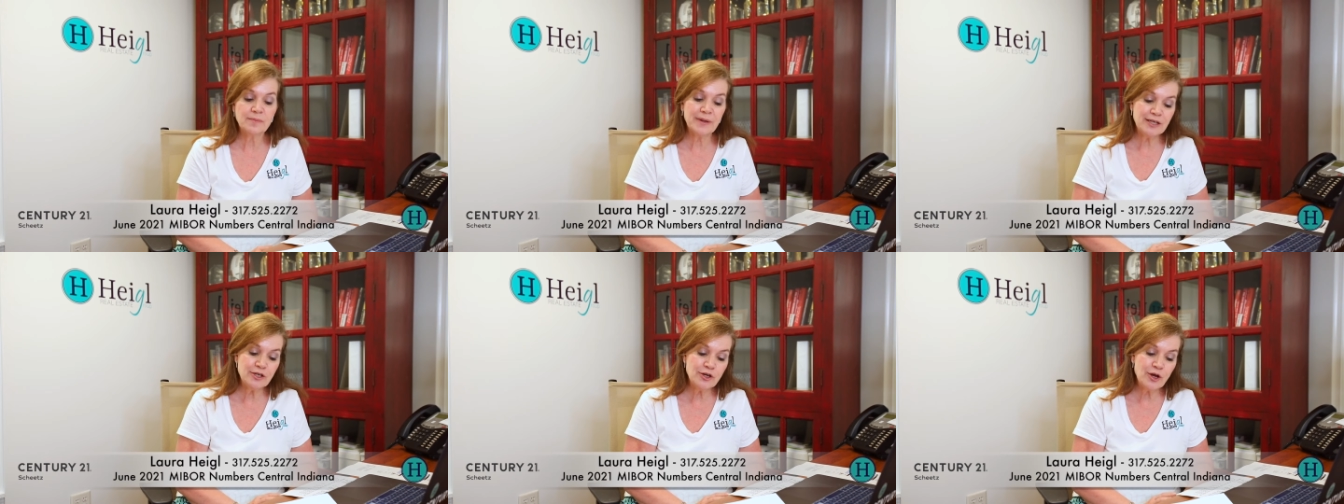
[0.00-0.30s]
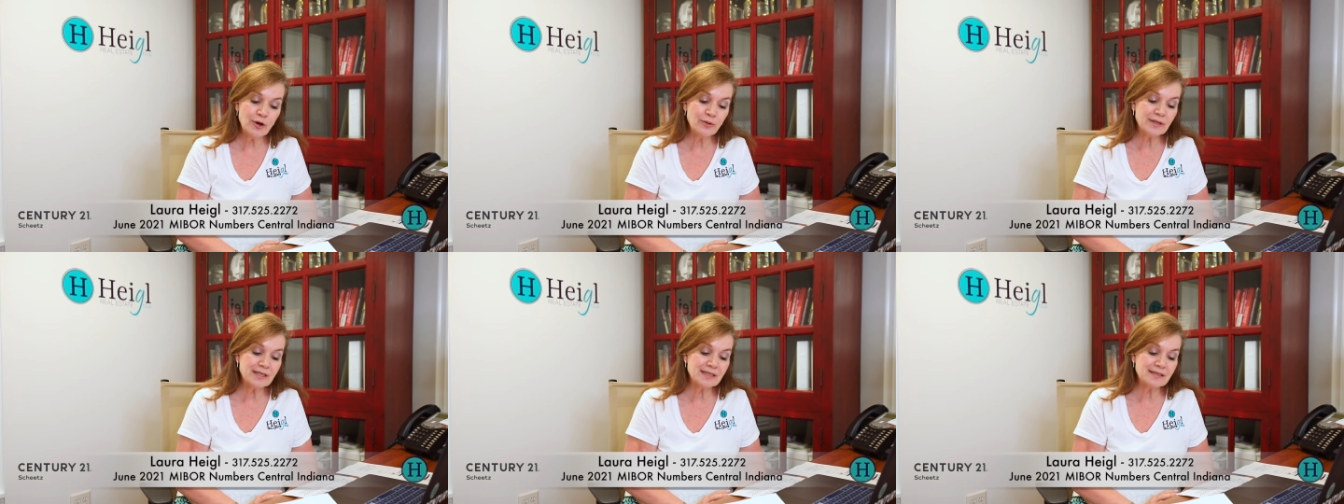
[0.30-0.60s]
but
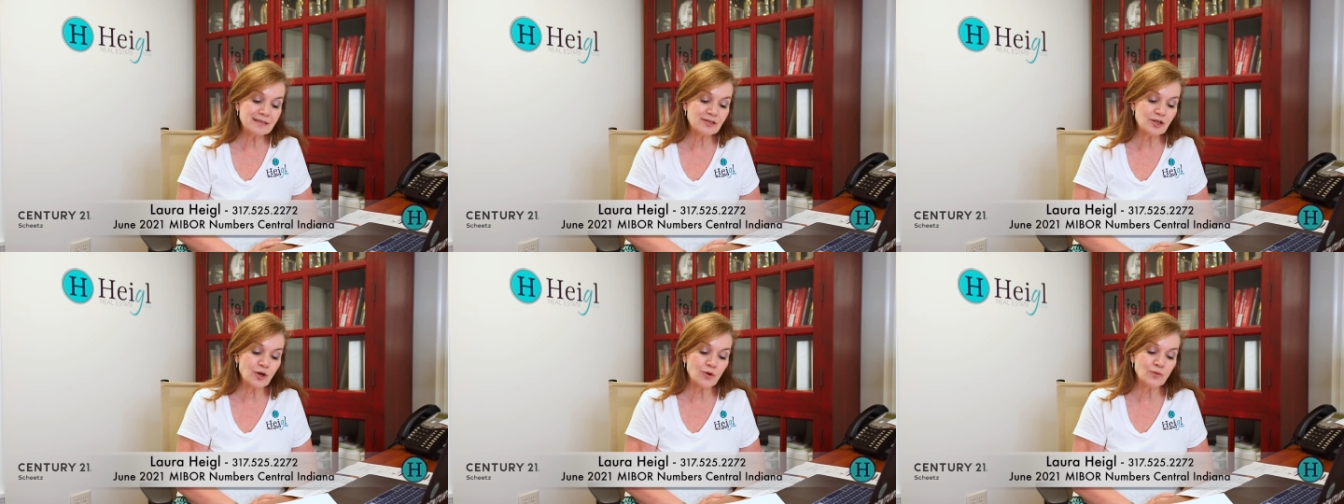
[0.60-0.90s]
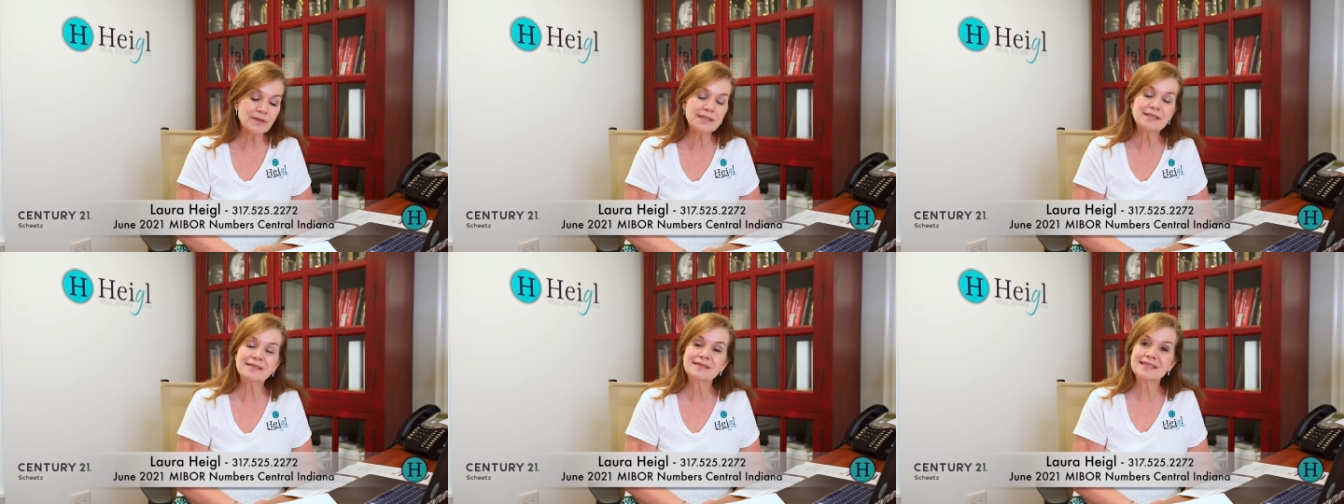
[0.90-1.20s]
notice
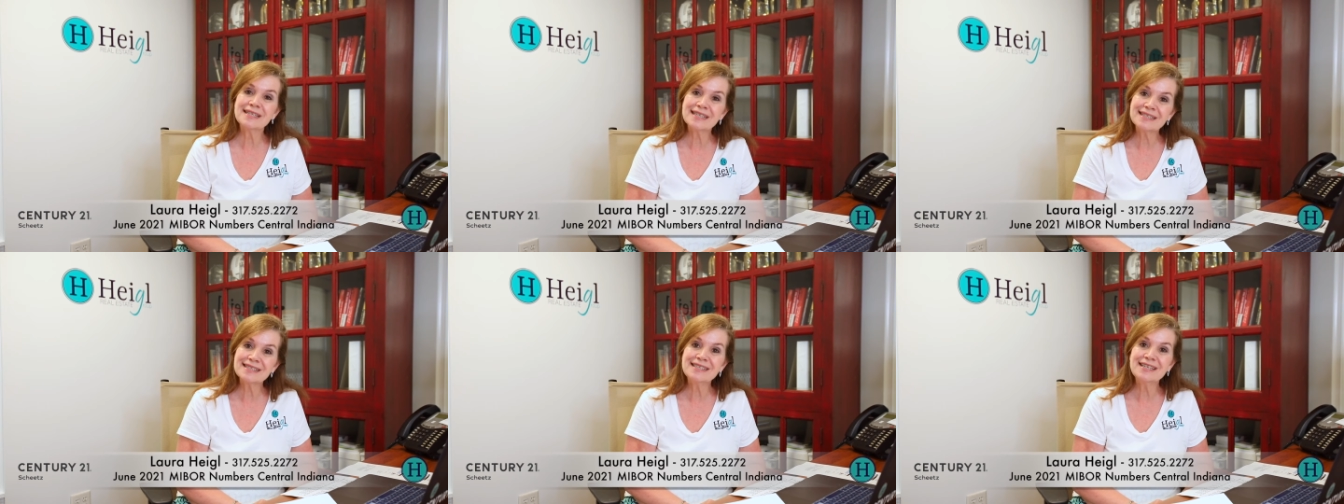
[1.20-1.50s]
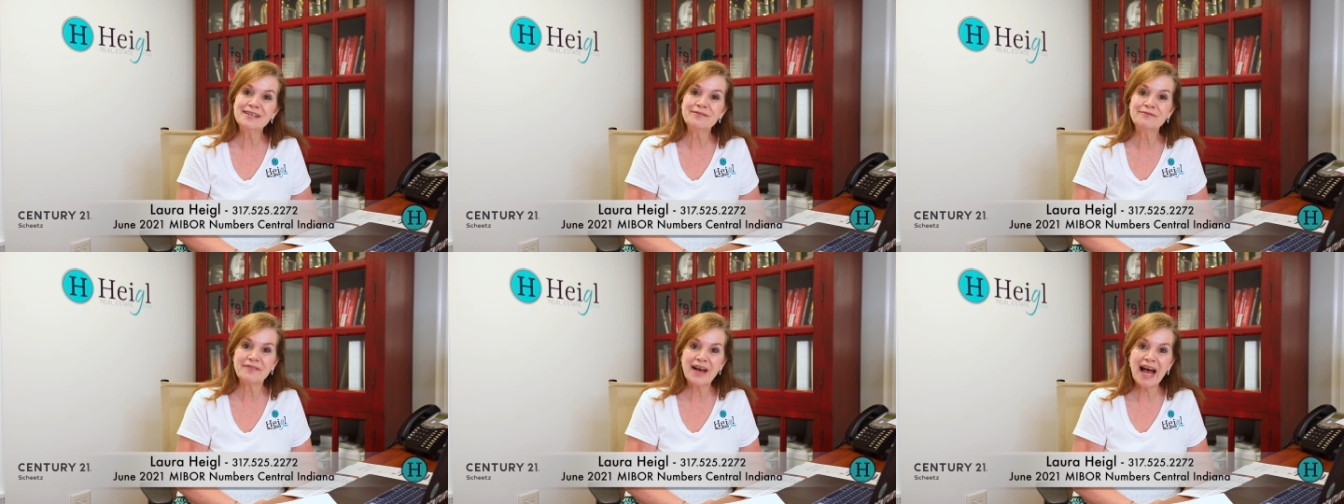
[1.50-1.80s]
only
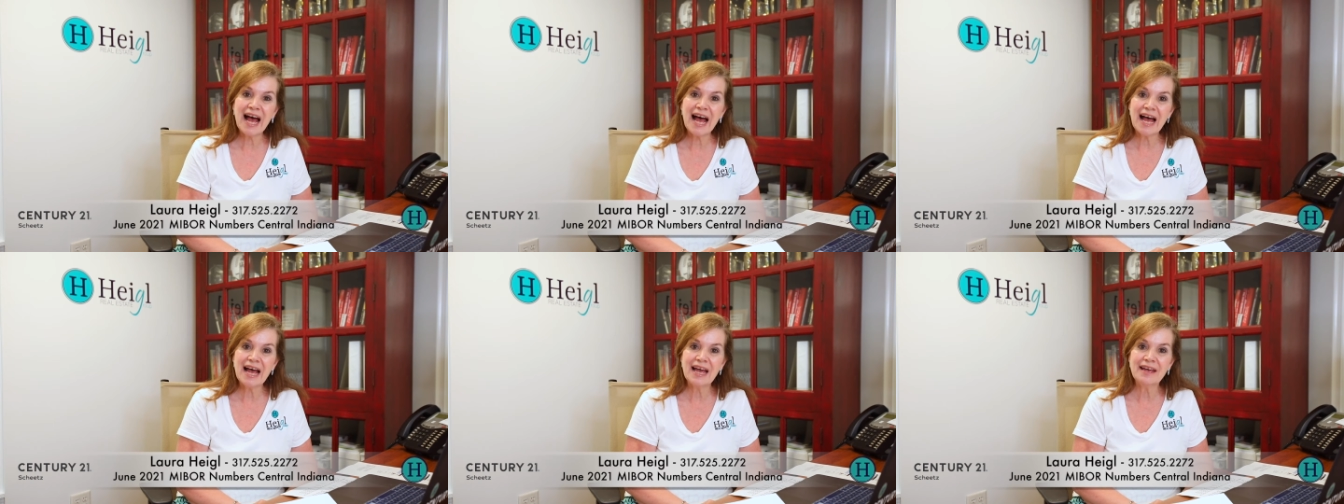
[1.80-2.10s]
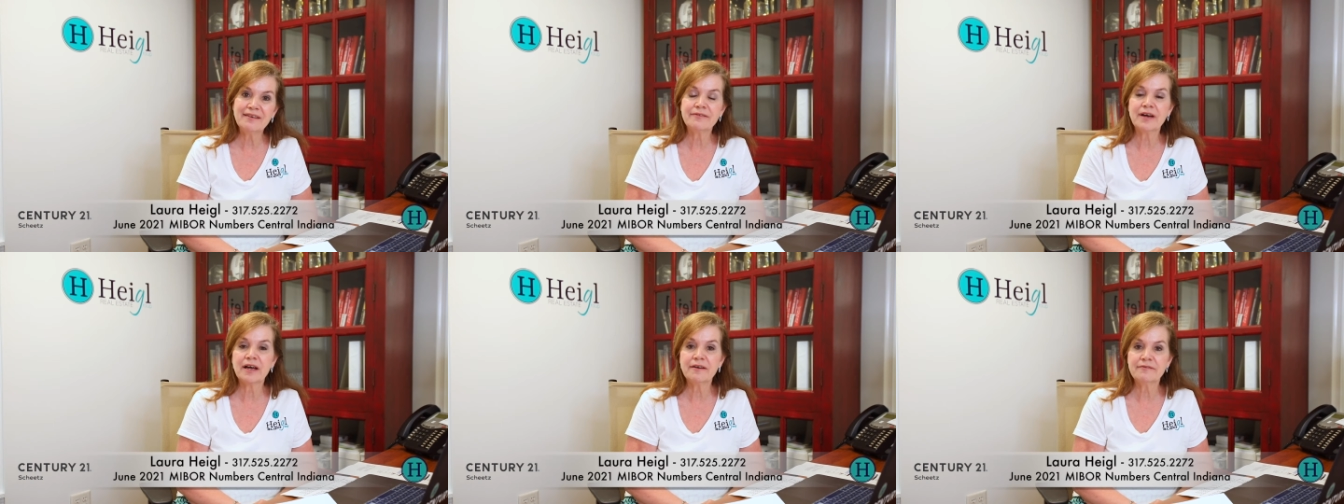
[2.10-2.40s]

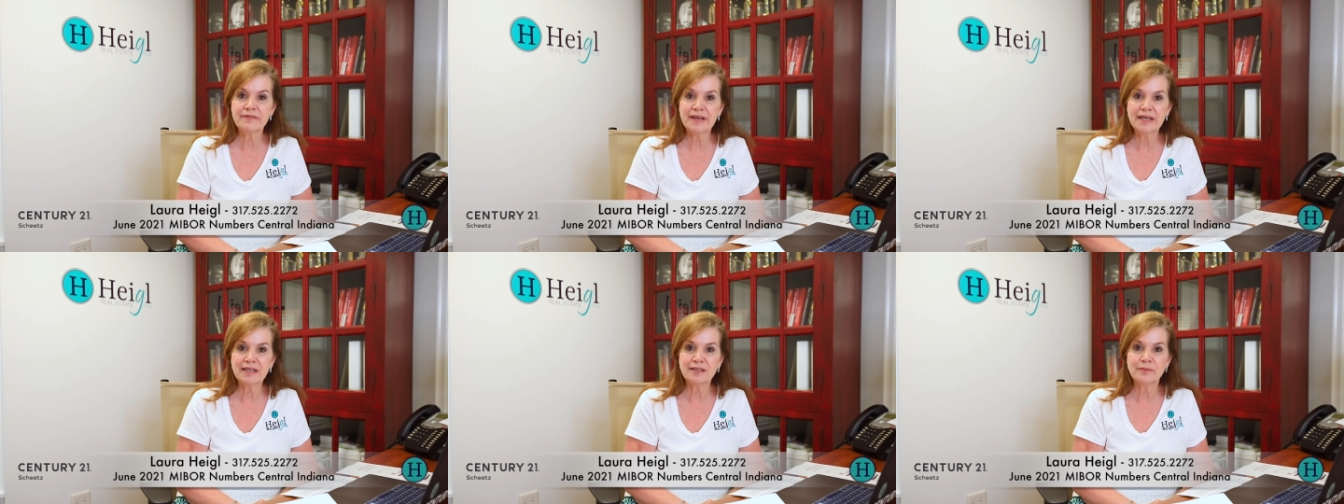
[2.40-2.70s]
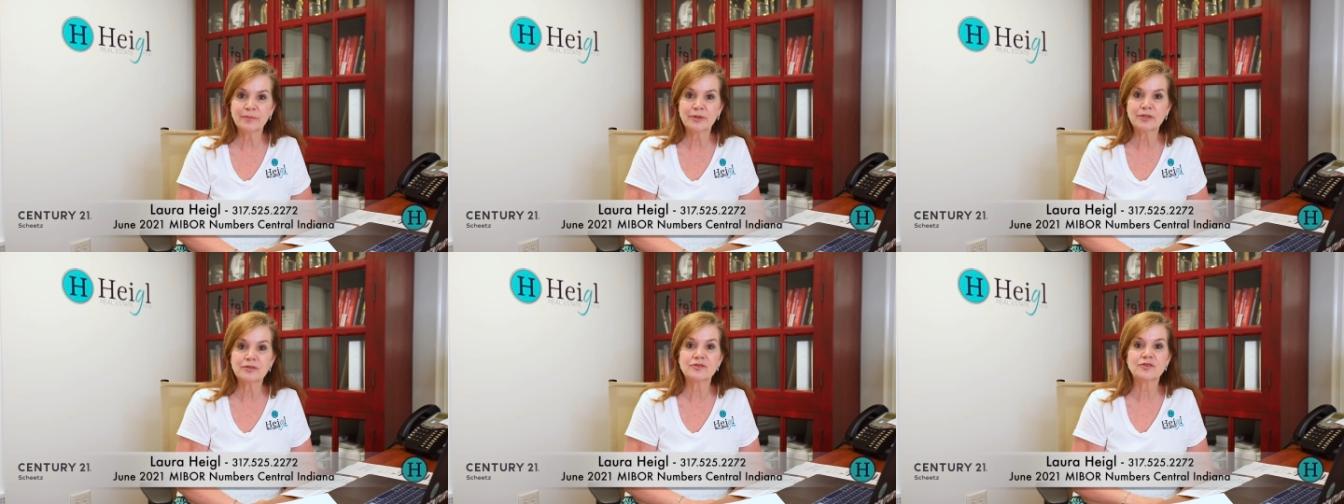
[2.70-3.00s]
65
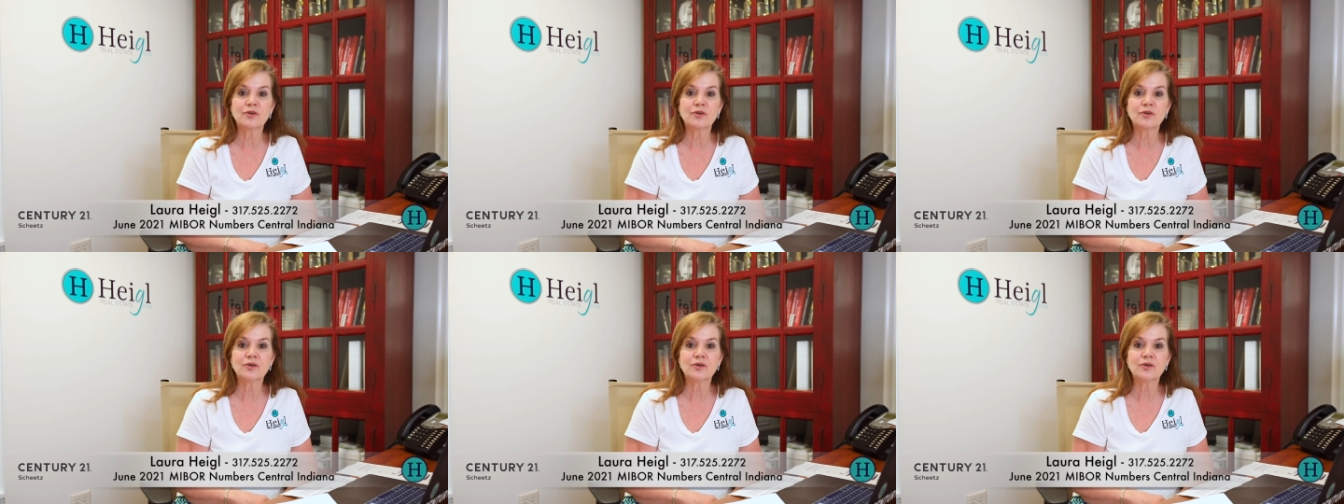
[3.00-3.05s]
available.